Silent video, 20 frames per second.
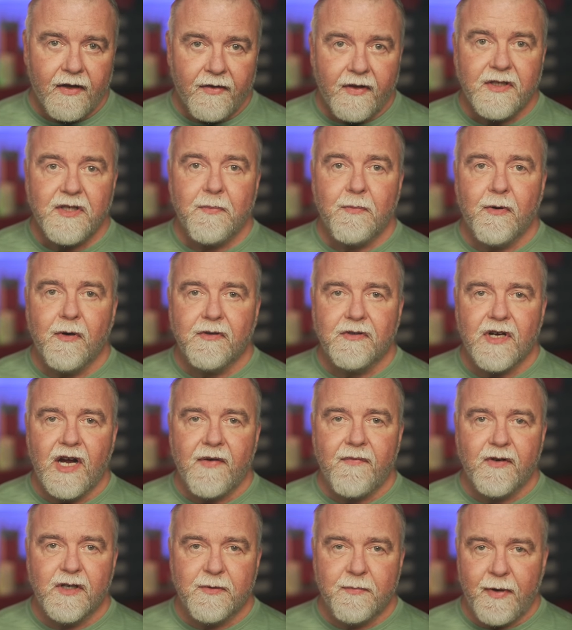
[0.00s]
This approach
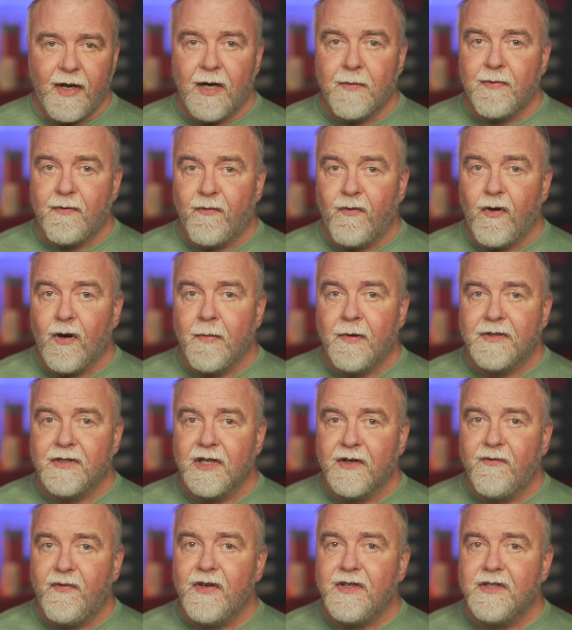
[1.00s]
offers better performance
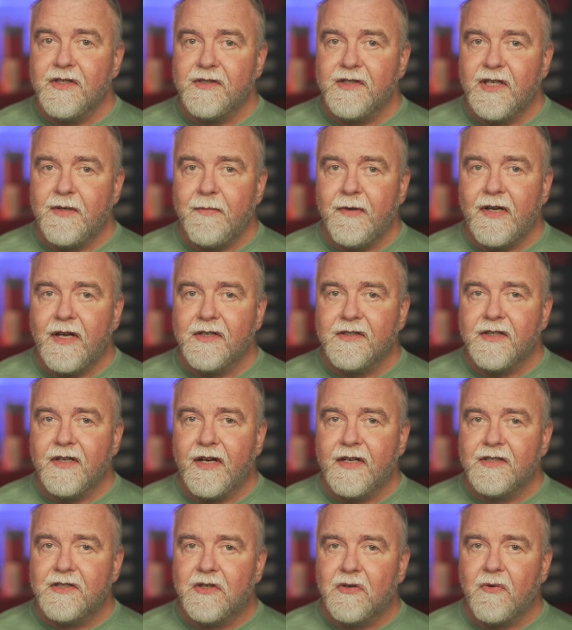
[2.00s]
and efficiency because it
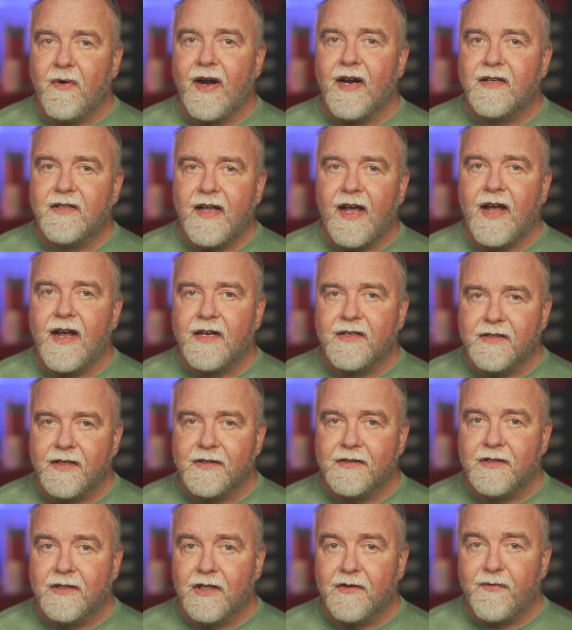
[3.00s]
has direct
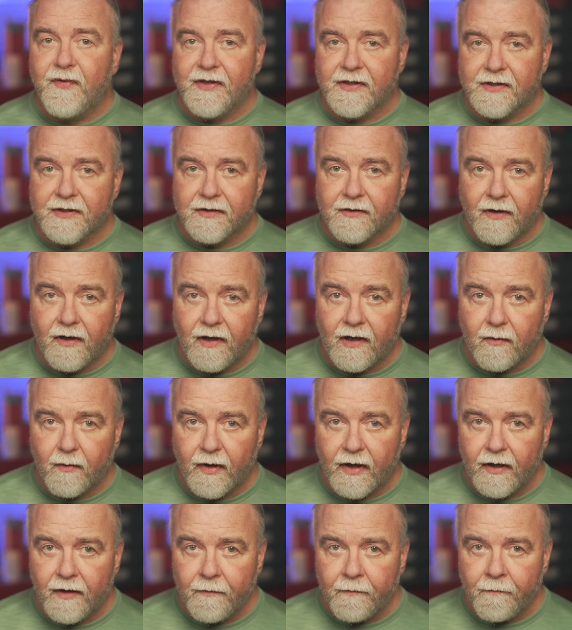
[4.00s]
access to the physical hardware.